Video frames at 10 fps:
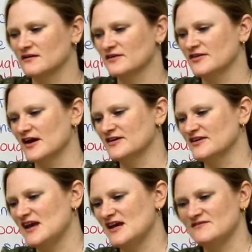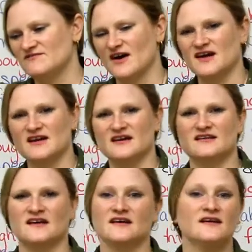Size 8, fine,
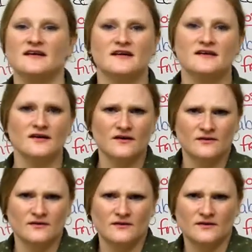anything." No.